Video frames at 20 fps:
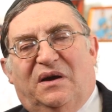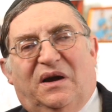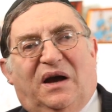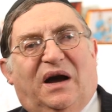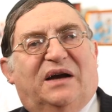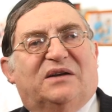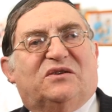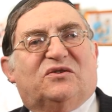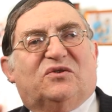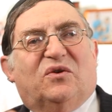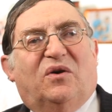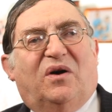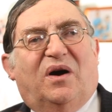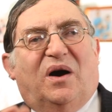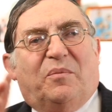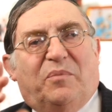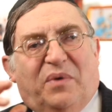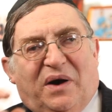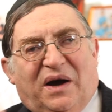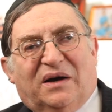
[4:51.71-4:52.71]
I saw
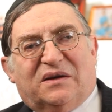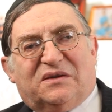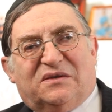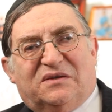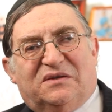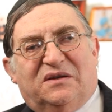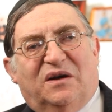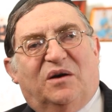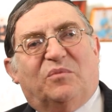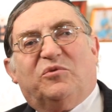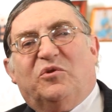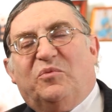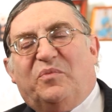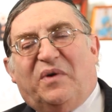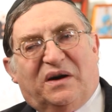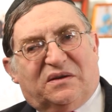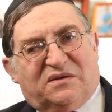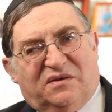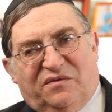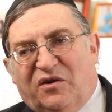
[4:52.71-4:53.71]
a blue
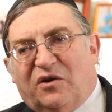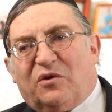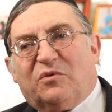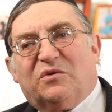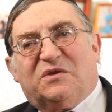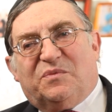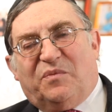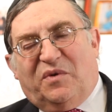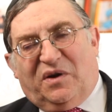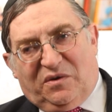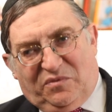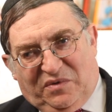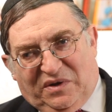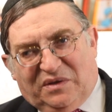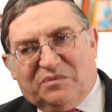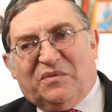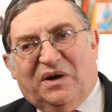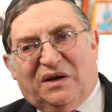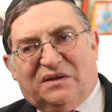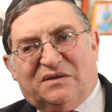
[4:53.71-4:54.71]
box of Hurwitz margaret
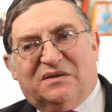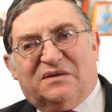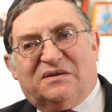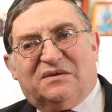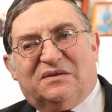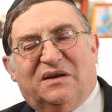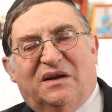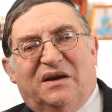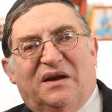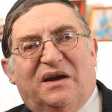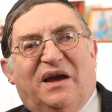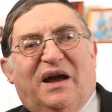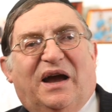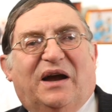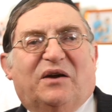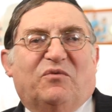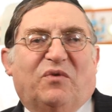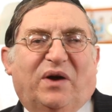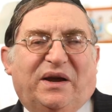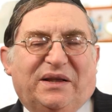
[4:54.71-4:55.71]
and matzahs,
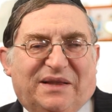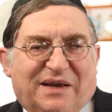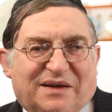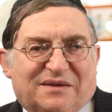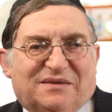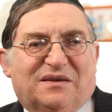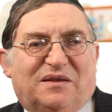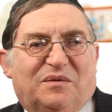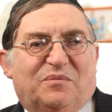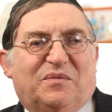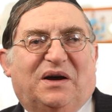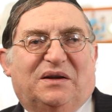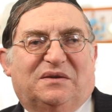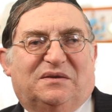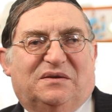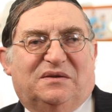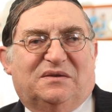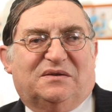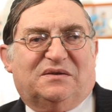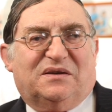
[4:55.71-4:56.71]
and right next to the
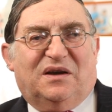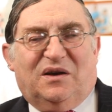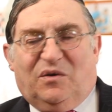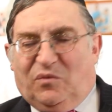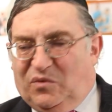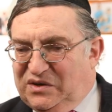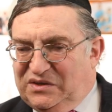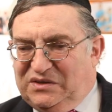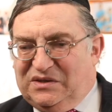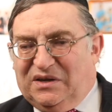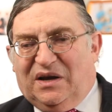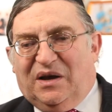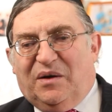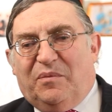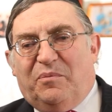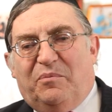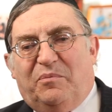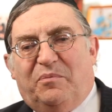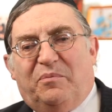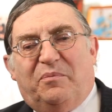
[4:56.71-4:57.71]
matzahs was a
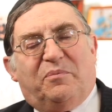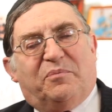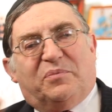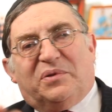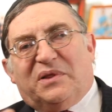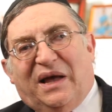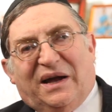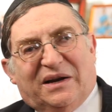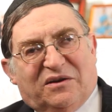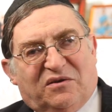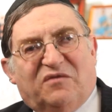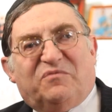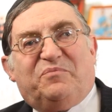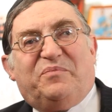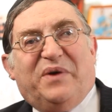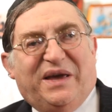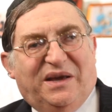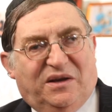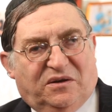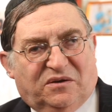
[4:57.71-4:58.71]
platter of
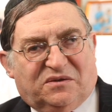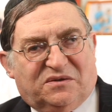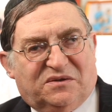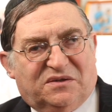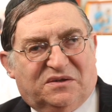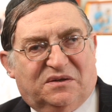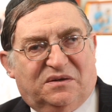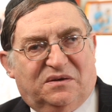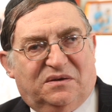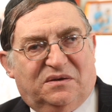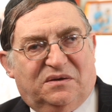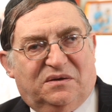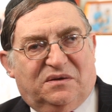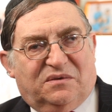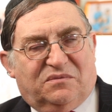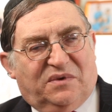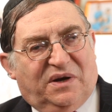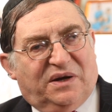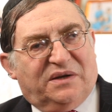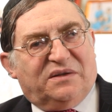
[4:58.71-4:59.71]
bagels,
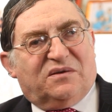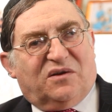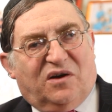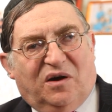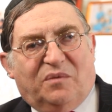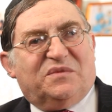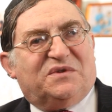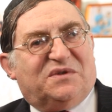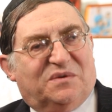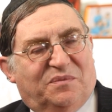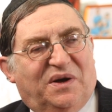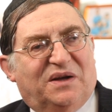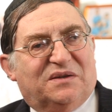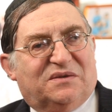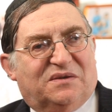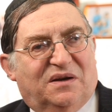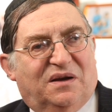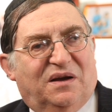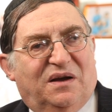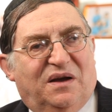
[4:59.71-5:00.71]
right? Chametz and
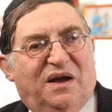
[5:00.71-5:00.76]
matzah.